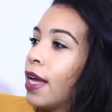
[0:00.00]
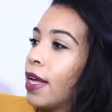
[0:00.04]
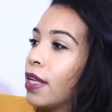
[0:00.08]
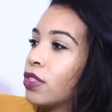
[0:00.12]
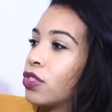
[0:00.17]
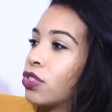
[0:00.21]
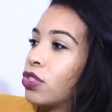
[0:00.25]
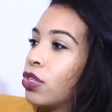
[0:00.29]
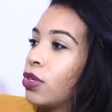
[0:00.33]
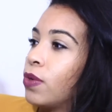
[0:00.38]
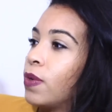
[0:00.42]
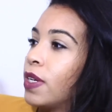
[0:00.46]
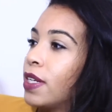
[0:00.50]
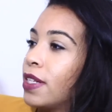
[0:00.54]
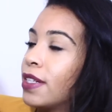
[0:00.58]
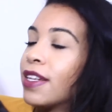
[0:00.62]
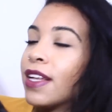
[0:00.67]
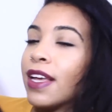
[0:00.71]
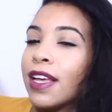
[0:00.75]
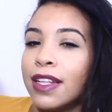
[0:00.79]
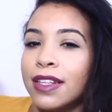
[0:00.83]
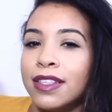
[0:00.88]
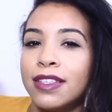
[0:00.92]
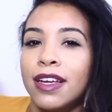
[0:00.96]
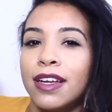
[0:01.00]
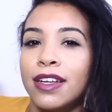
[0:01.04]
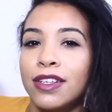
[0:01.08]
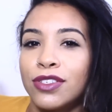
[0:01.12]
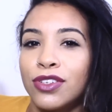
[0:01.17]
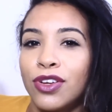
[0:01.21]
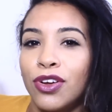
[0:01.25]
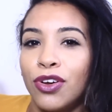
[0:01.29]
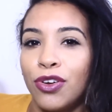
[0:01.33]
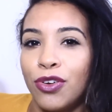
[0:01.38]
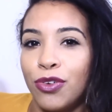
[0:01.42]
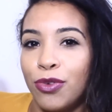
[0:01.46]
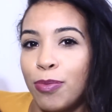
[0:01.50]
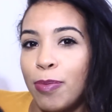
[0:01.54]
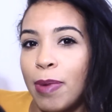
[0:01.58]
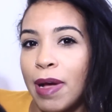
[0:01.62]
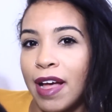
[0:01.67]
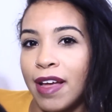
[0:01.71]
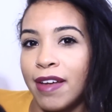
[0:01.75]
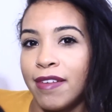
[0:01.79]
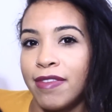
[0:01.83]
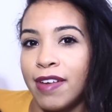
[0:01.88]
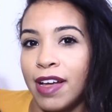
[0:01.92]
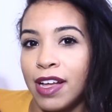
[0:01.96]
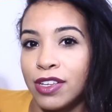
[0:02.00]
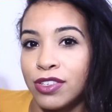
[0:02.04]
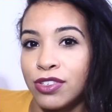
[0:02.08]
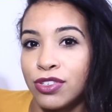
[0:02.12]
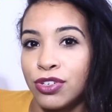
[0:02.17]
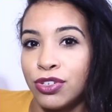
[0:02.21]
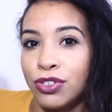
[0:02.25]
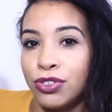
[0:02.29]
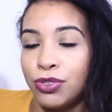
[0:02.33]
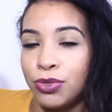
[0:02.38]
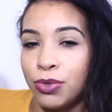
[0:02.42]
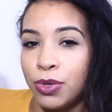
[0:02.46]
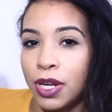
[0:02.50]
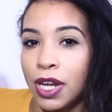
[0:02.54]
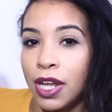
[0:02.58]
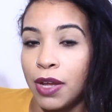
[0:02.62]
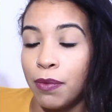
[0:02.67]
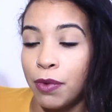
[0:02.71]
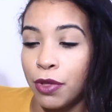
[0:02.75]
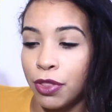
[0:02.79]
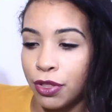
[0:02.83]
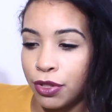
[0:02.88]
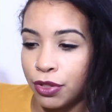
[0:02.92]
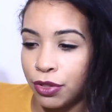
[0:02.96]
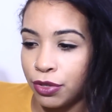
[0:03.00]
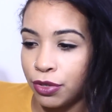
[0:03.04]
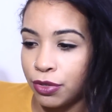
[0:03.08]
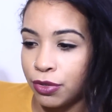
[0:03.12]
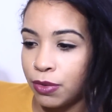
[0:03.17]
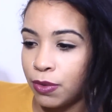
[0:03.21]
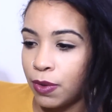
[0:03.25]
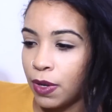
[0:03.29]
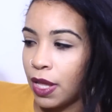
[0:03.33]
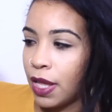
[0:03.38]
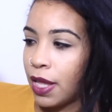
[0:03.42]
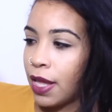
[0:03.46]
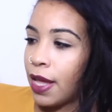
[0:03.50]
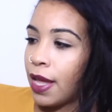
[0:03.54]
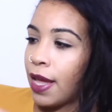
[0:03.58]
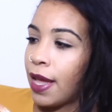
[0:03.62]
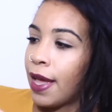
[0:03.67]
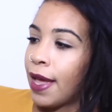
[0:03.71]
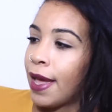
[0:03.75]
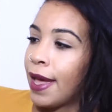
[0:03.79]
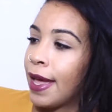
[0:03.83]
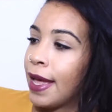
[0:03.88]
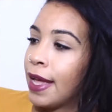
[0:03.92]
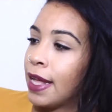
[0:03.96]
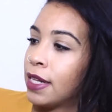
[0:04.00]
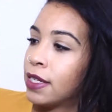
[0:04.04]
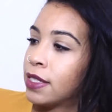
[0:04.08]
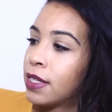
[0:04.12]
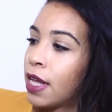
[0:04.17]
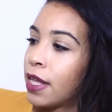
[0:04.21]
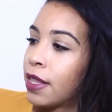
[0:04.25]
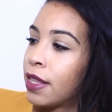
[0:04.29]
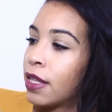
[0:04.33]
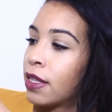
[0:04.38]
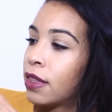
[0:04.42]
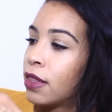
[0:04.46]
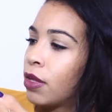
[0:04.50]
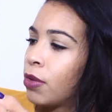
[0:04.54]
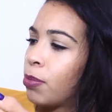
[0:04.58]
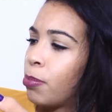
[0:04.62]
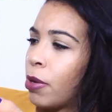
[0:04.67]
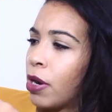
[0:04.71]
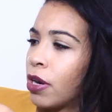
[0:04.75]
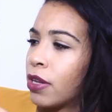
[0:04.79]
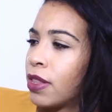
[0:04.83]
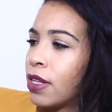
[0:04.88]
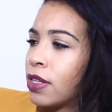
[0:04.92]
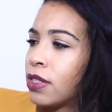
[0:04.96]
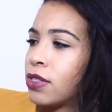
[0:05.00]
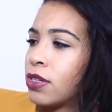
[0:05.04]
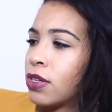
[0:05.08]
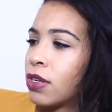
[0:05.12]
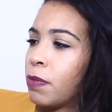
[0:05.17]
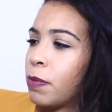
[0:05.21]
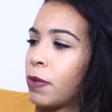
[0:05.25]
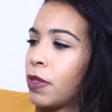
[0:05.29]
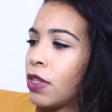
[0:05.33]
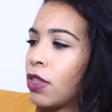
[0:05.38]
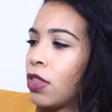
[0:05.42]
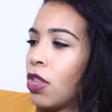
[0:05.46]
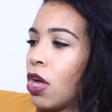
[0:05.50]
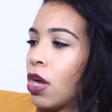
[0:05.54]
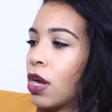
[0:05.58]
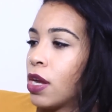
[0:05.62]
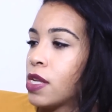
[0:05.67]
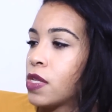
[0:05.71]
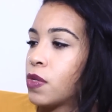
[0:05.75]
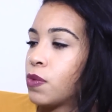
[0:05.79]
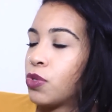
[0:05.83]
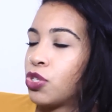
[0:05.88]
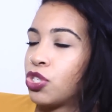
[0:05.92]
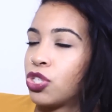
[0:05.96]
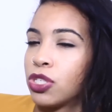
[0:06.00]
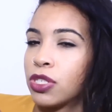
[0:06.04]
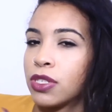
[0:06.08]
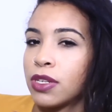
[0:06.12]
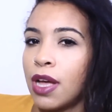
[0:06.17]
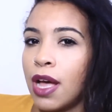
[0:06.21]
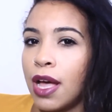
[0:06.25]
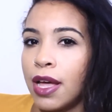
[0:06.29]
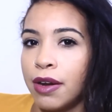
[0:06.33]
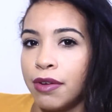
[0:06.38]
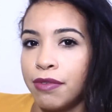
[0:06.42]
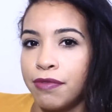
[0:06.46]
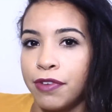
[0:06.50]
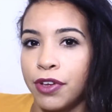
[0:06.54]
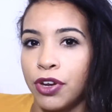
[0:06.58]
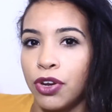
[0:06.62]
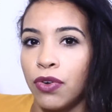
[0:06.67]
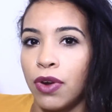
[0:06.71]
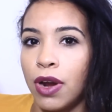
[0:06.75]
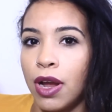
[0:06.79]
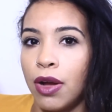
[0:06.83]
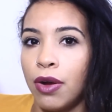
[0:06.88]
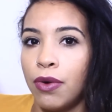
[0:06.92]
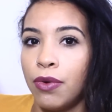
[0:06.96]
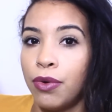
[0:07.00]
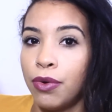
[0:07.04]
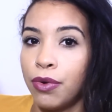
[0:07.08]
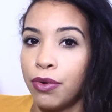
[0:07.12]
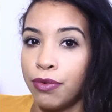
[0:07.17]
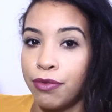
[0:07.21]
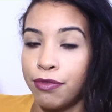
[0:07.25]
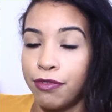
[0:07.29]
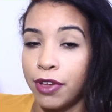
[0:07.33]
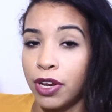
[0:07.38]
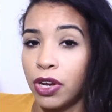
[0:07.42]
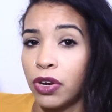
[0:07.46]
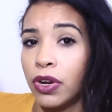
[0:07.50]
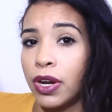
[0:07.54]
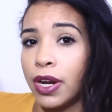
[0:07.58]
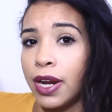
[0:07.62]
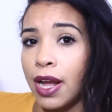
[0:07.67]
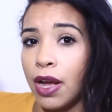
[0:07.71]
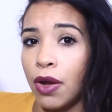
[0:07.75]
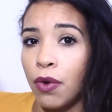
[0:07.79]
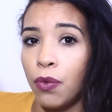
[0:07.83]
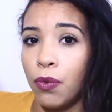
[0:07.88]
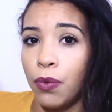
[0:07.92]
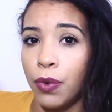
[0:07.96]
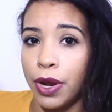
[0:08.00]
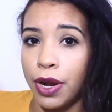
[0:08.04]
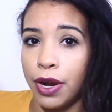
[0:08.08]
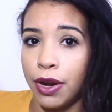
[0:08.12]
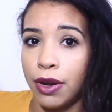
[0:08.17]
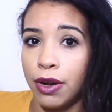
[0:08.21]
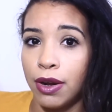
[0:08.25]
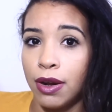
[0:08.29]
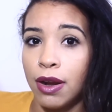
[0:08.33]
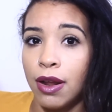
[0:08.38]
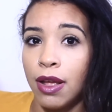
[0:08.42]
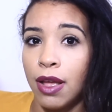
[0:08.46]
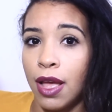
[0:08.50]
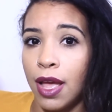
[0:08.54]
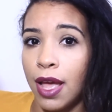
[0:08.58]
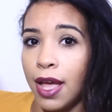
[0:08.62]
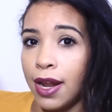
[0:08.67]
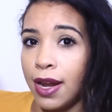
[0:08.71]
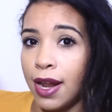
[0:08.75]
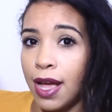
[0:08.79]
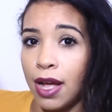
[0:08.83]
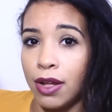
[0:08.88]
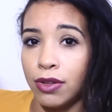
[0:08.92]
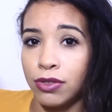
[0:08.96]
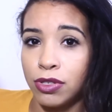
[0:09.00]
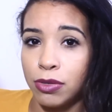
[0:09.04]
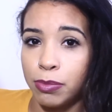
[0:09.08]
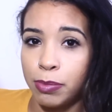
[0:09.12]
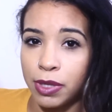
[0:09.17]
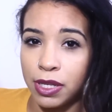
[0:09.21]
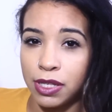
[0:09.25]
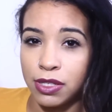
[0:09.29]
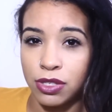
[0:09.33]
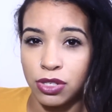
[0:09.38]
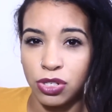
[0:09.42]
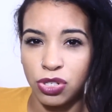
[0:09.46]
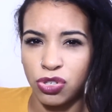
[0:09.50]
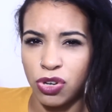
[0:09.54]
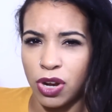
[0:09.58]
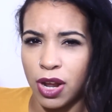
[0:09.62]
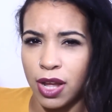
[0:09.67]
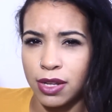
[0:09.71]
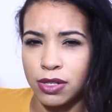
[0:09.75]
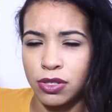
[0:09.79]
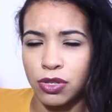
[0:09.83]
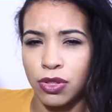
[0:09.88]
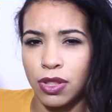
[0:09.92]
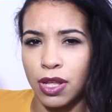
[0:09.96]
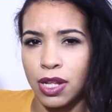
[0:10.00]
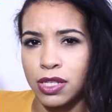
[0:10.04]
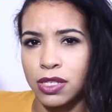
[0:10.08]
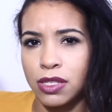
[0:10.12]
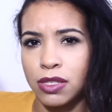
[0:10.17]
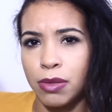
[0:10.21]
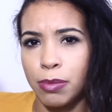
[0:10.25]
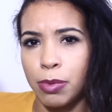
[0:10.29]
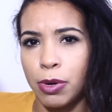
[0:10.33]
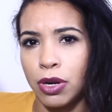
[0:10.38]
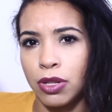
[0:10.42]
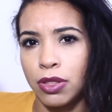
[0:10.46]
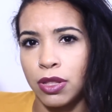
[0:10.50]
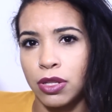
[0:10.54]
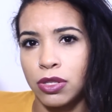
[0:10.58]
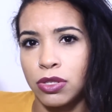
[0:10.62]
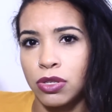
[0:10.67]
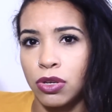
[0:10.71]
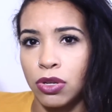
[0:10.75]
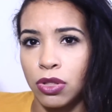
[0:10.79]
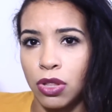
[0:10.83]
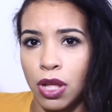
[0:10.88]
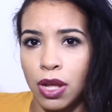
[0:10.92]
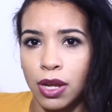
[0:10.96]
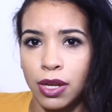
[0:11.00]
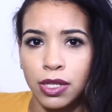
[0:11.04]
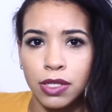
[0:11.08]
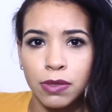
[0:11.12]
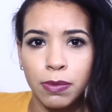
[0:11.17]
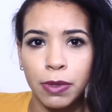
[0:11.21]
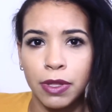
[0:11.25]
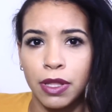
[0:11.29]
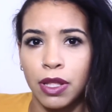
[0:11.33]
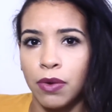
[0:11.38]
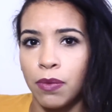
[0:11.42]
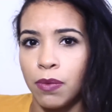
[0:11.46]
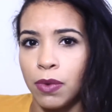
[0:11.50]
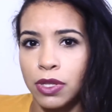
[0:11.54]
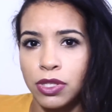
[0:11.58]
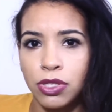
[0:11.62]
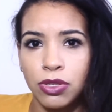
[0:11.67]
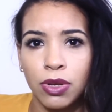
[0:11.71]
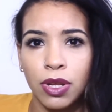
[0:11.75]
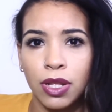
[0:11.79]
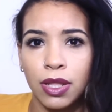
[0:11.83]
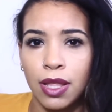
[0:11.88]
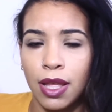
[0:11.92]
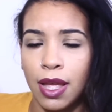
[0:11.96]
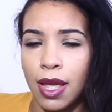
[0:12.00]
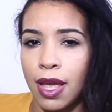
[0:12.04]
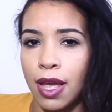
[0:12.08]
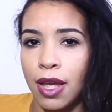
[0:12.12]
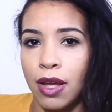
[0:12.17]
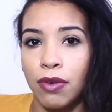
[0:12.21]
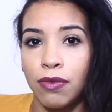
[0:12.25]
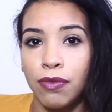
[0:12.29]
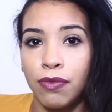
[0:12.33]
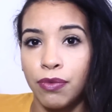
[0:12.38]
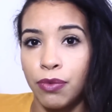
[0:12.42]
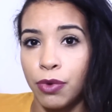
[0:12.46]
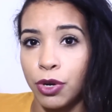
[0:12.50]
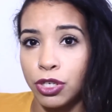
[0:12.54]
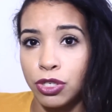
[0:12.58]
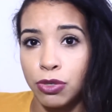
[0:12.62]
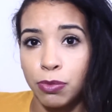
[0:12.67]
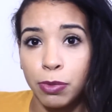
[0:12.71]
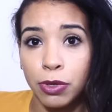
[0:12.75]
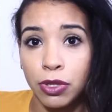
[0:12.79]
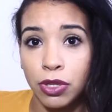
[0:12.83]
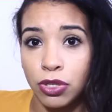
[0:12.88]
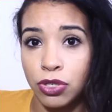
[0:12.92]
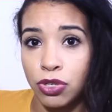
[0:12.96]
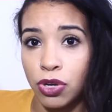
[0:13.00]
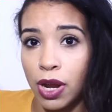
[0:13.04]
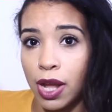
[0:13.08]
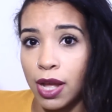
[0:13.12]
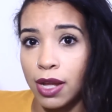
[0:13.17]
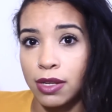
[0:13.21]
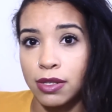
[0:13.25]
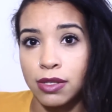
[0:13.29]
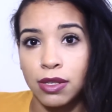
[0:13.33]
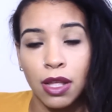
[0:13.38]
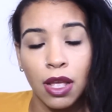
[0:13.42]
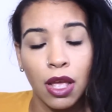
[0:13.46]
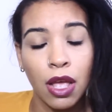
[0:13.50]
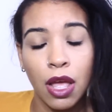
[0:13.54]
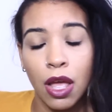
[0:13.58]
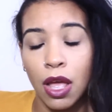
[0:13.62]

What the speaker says: Yeah, so it does go by faster doing it with glue. And I think the part that took me the longest was just kind of figuring out where and how to place the tracks. So that's the part that took longest, but then once you get the hang of where to put the tracks,